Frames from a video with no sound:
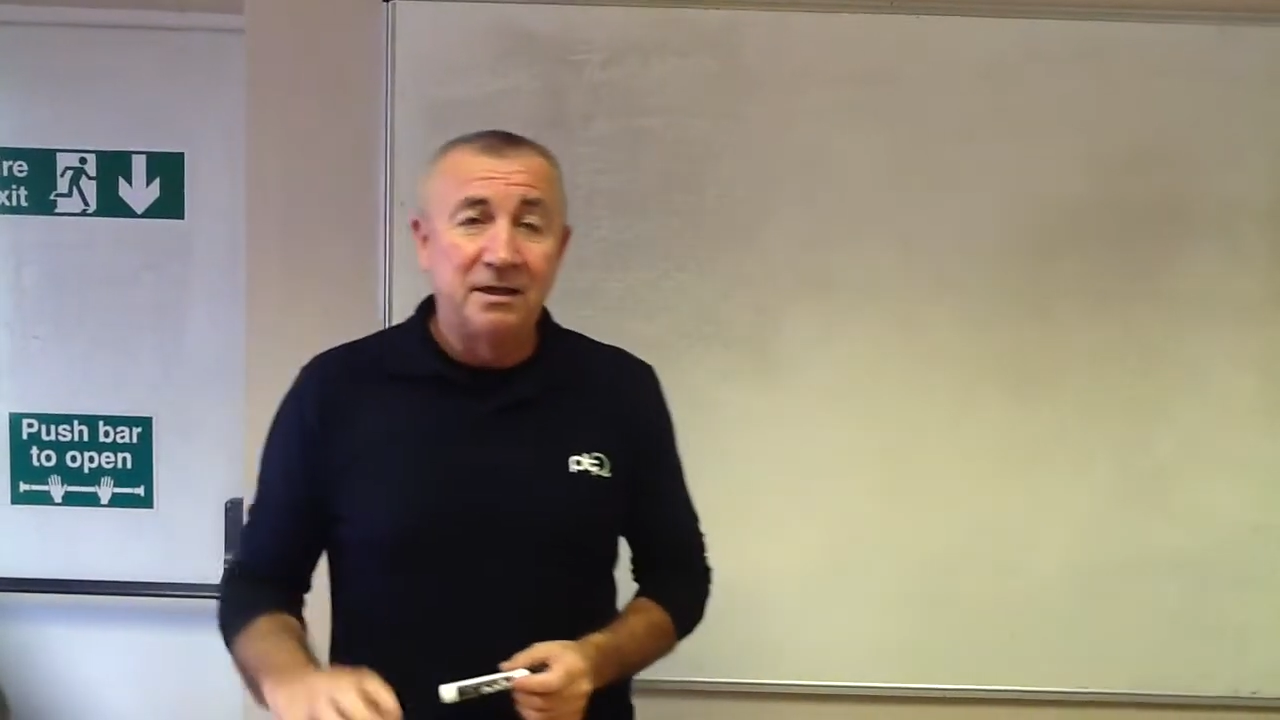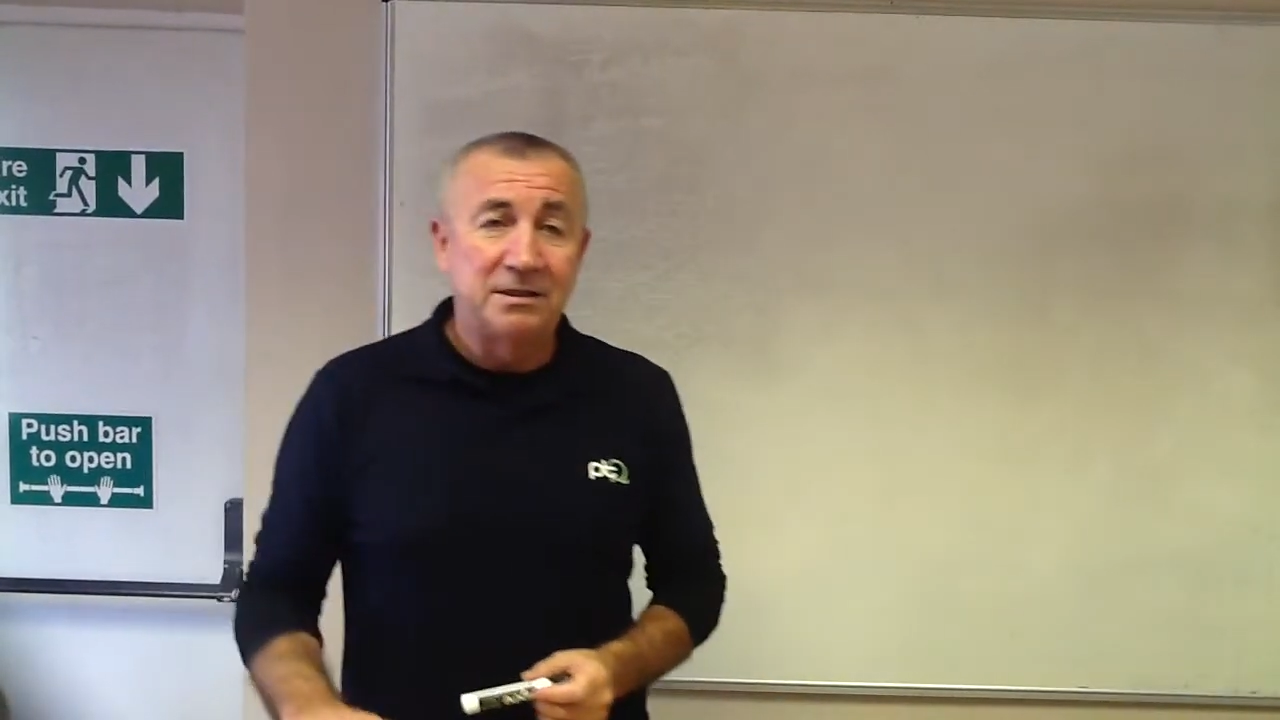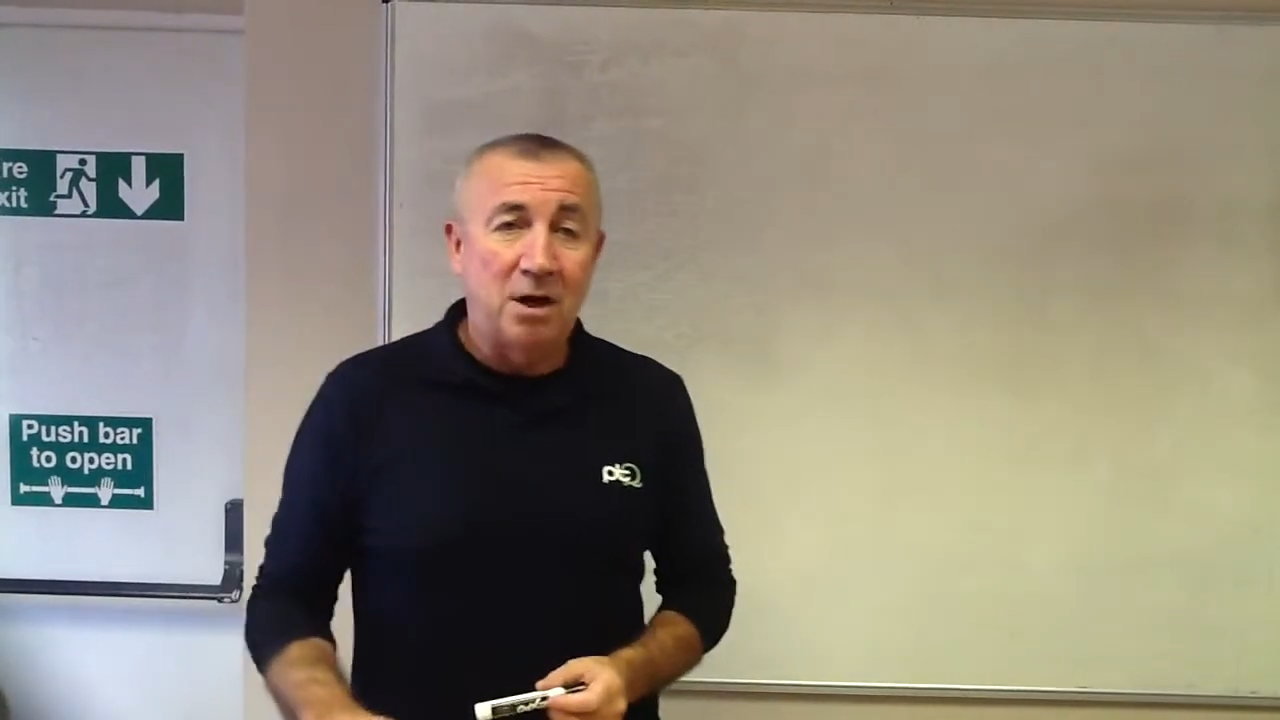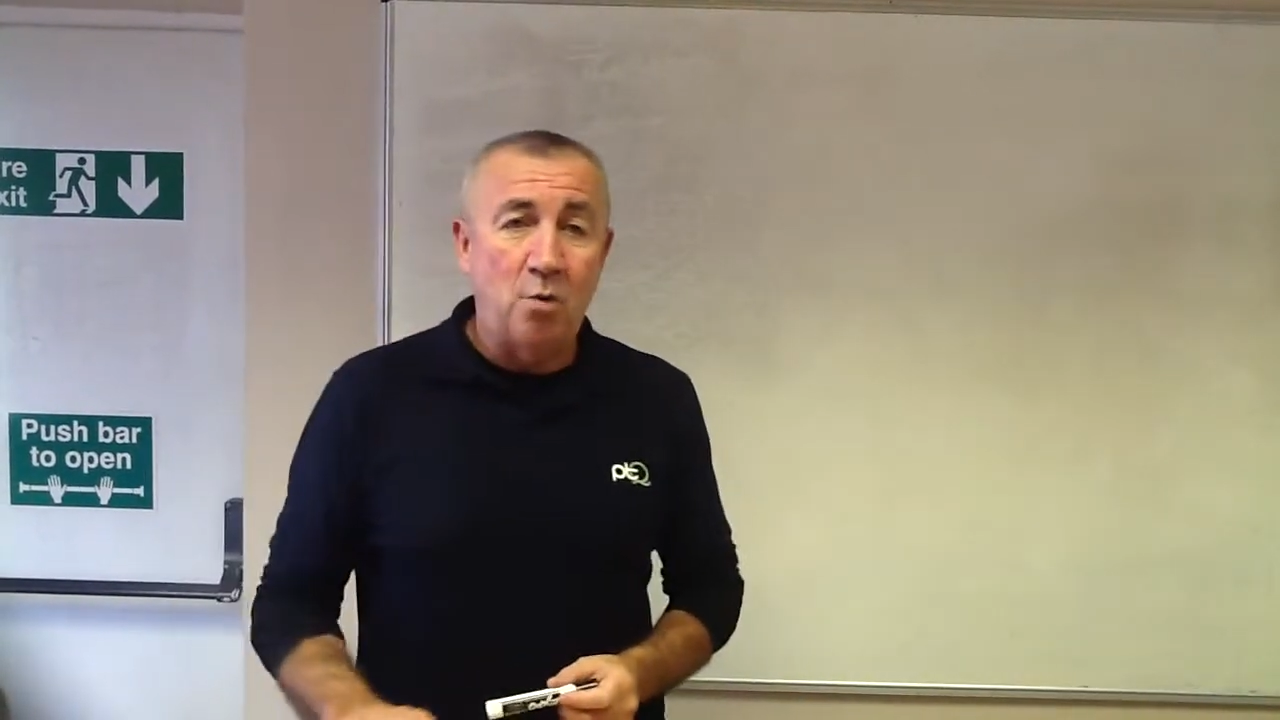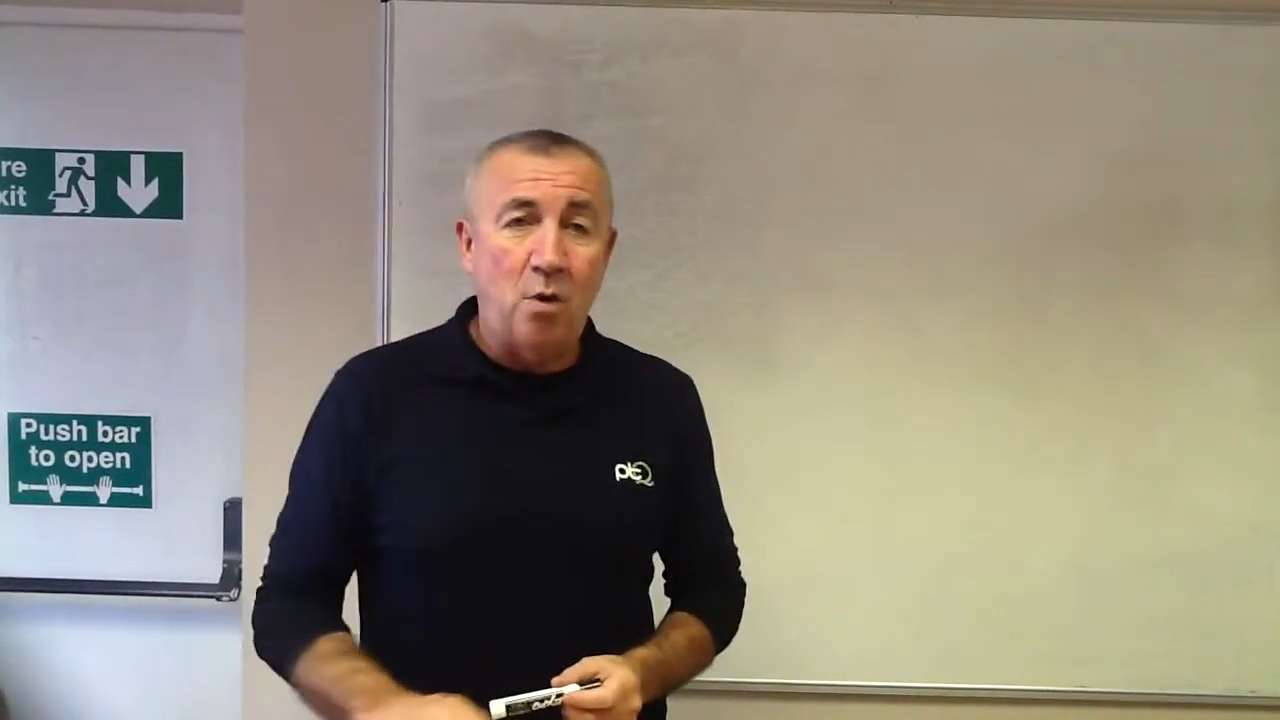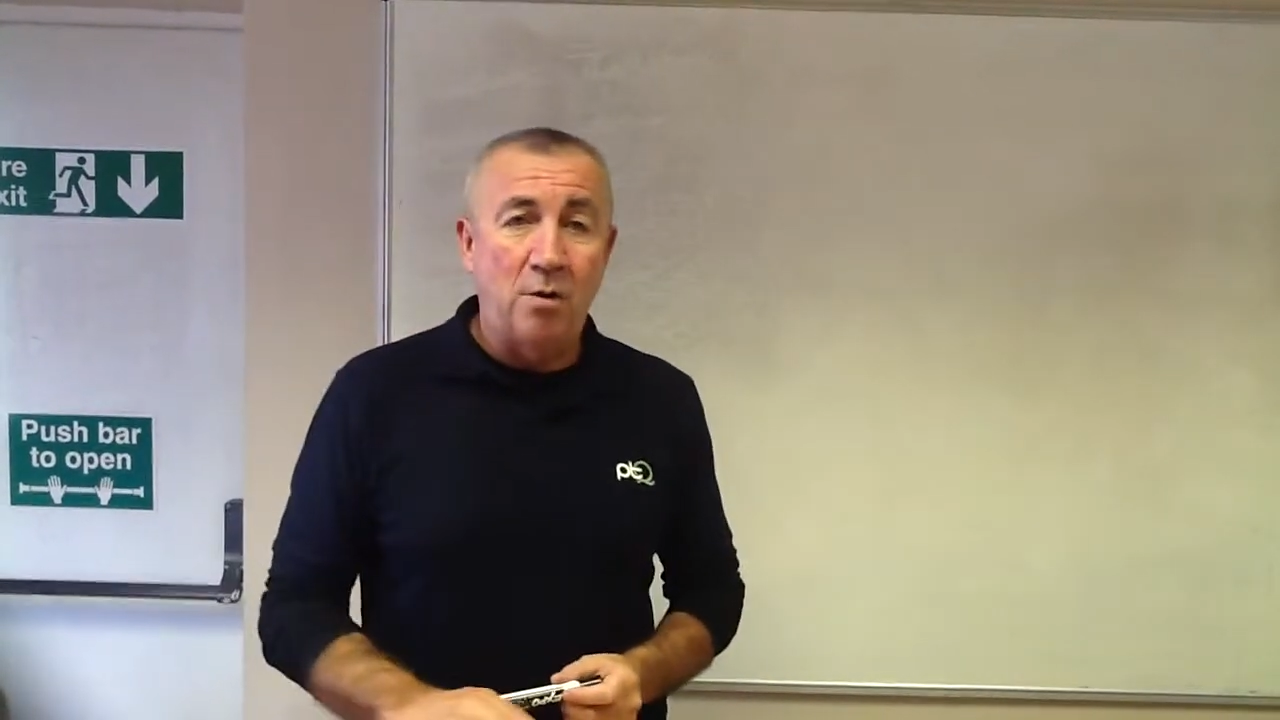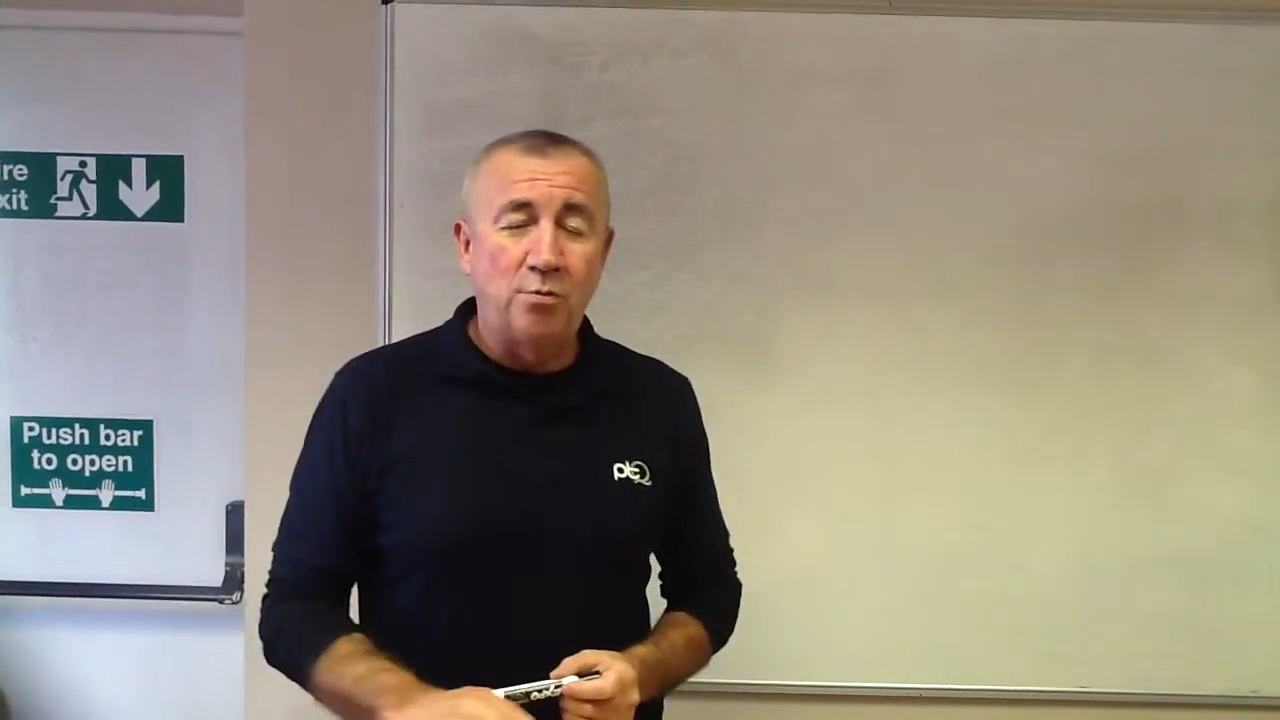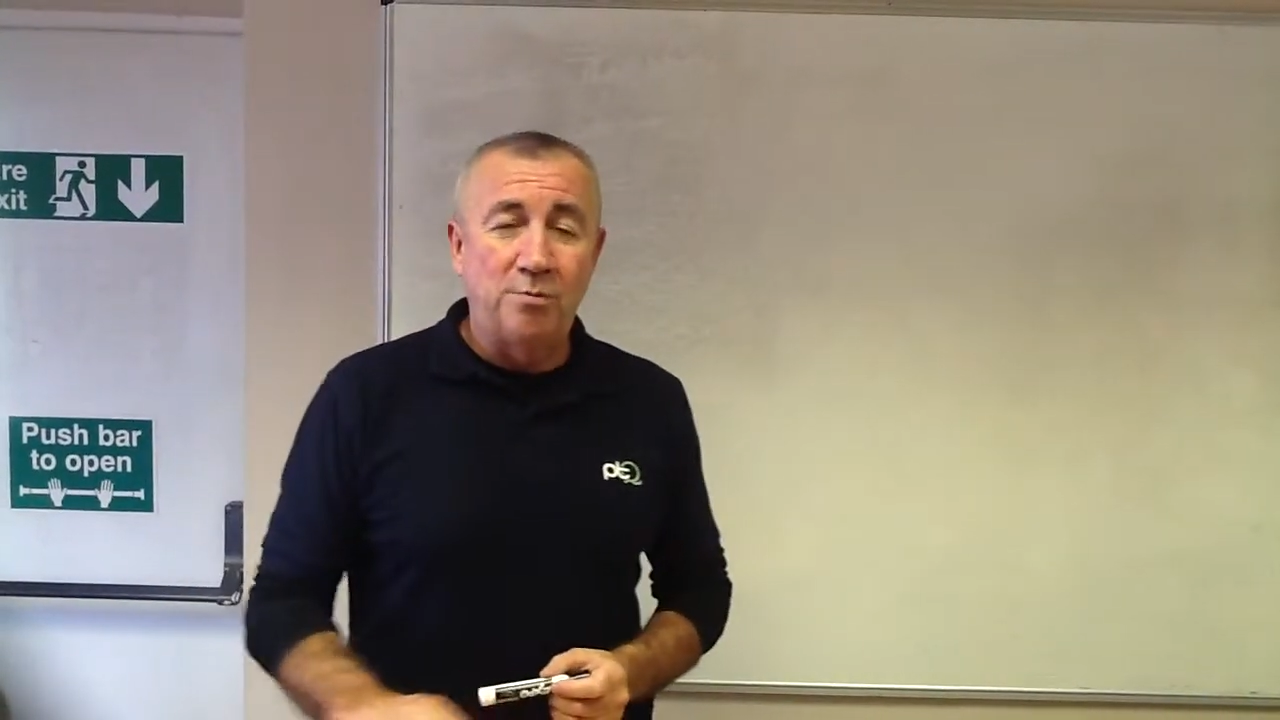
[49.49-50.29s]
So 1